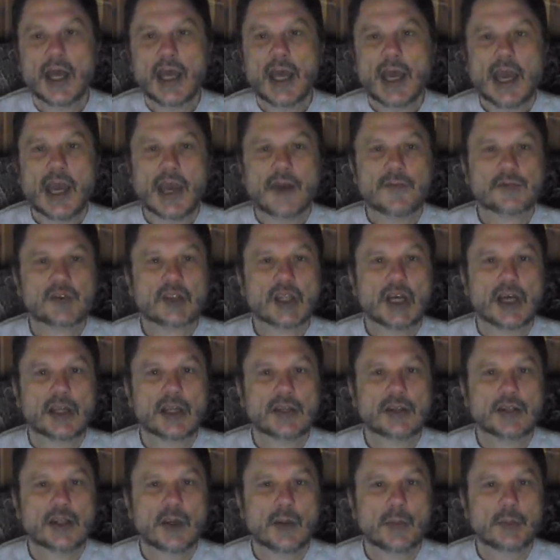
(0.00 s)
Have
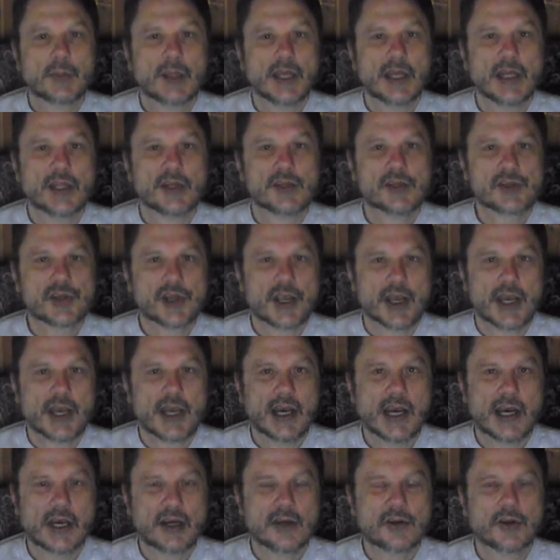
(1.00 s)
done them in
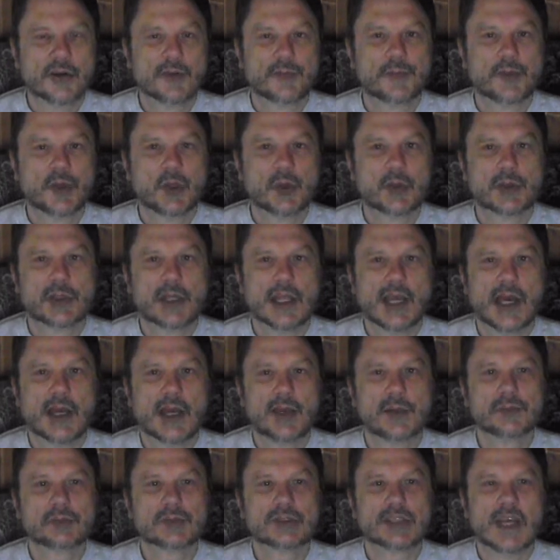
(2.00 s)
Chicago a few
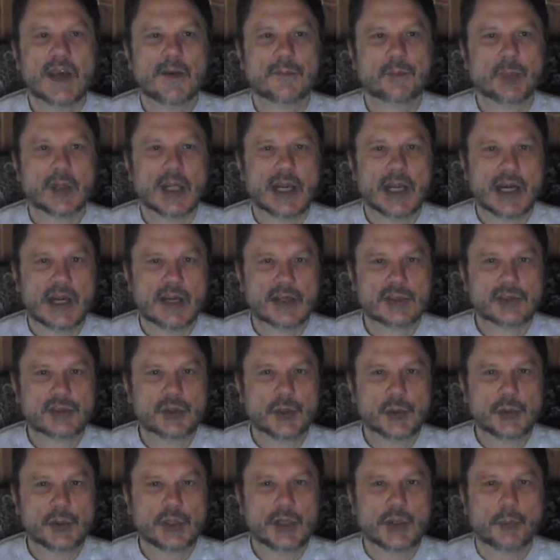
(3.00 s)
times. Have been out
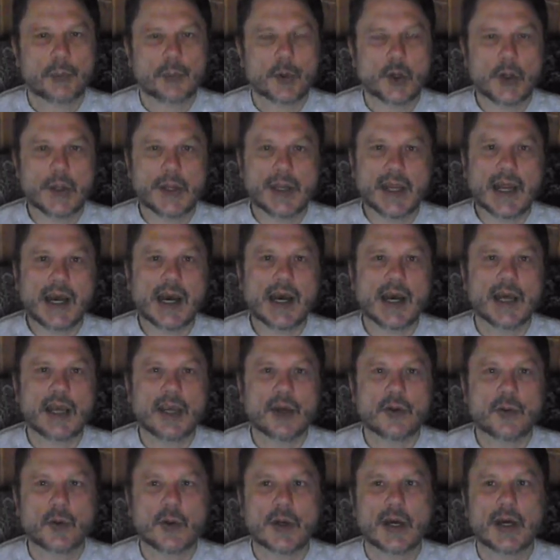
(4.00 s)
to Des Moines,
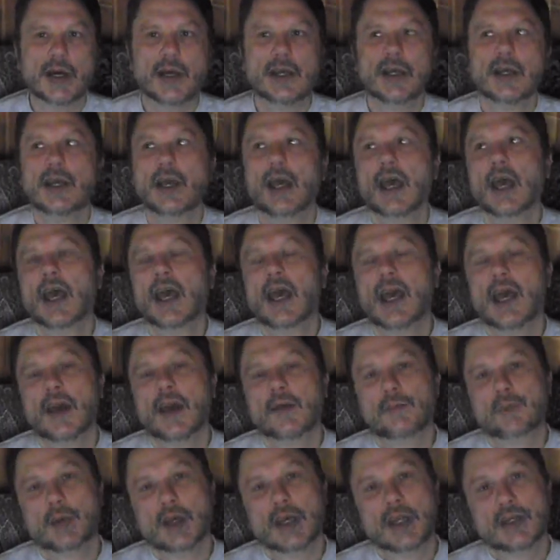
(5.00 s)
Iowa.
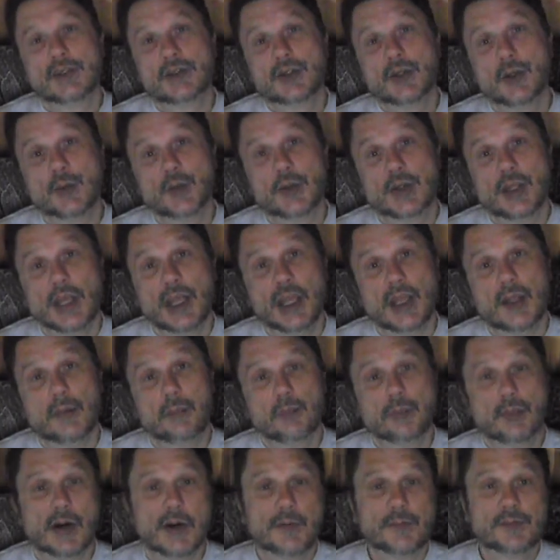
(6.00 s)
Have been to the
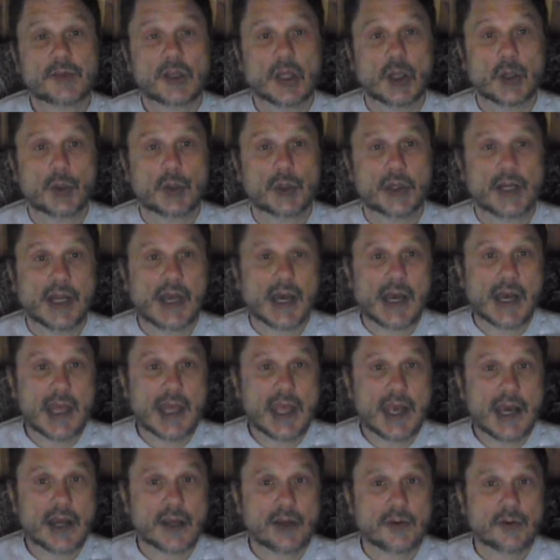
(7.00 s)
Buffalo,
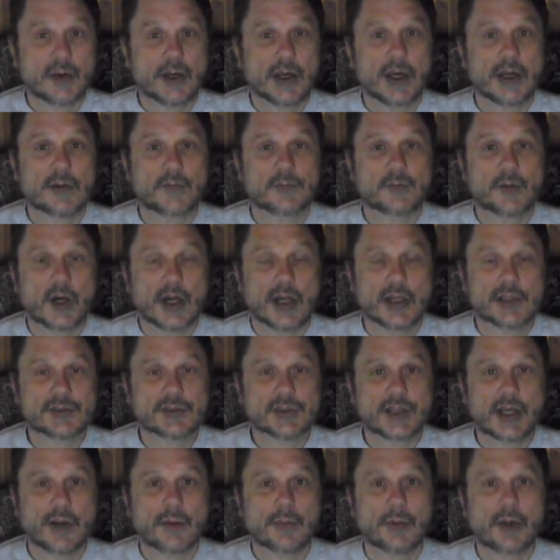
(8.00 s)
Niagara
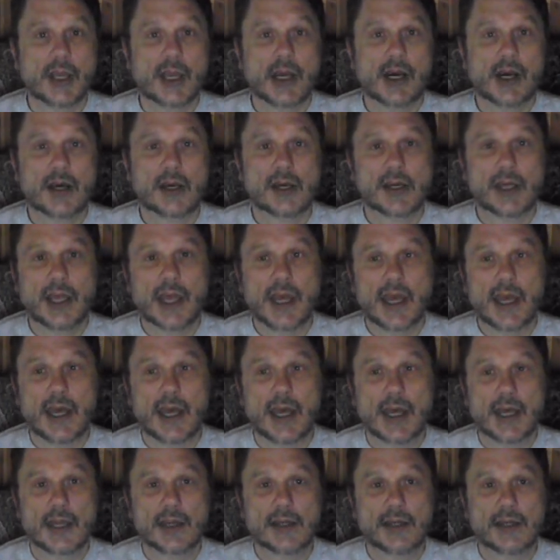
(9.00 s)
Falls area,
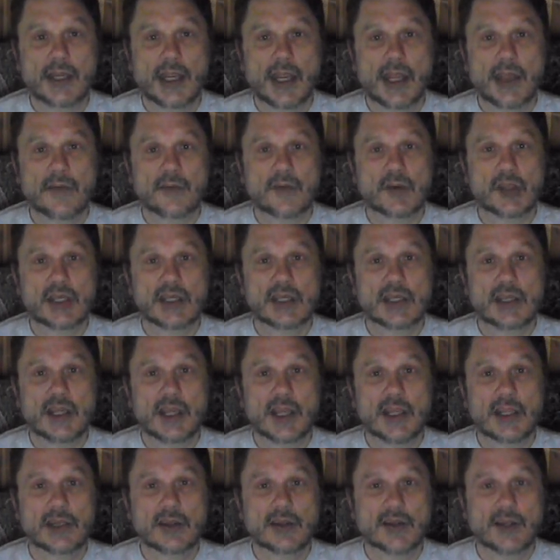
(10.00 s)
and even
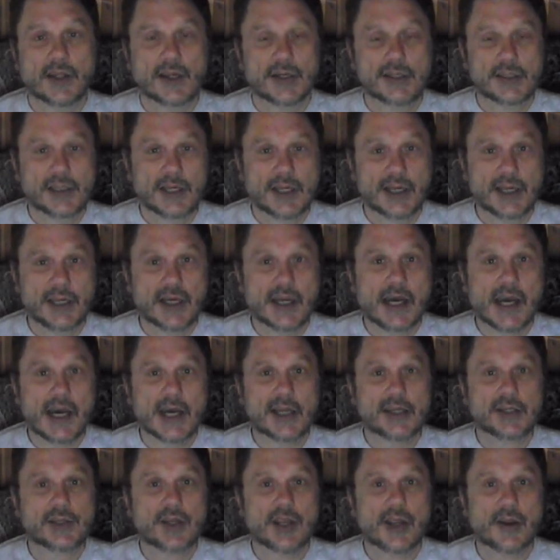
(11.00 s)
in London,
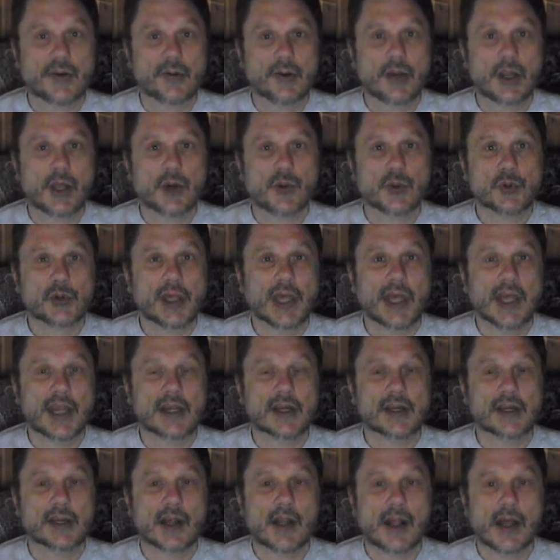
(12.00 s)
Ontario,
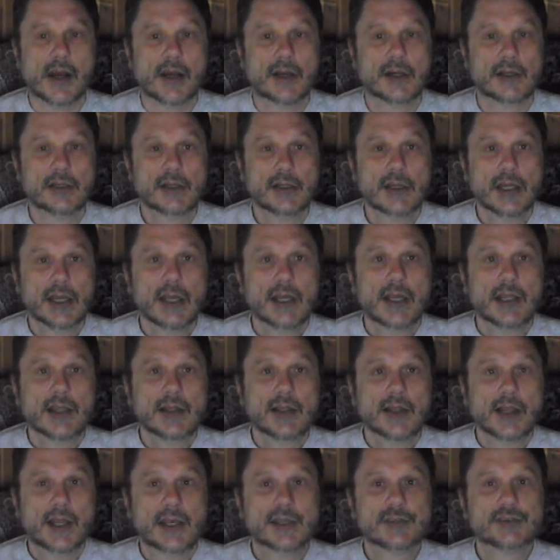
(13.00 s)
Canada
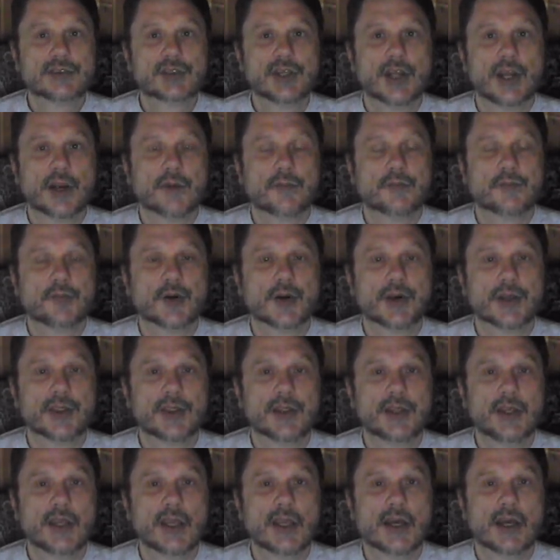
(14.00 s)
last year for
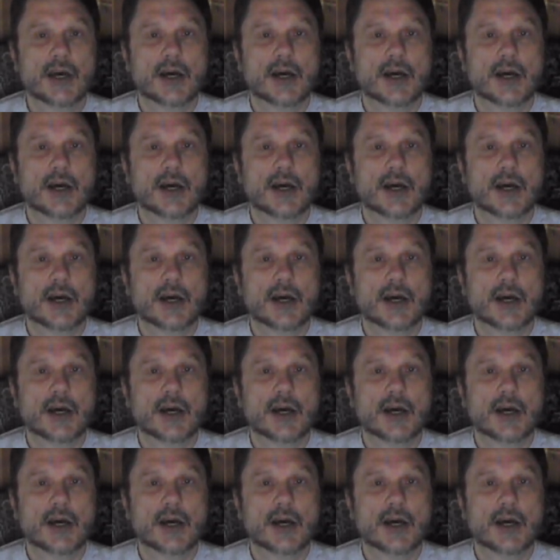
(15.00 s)
the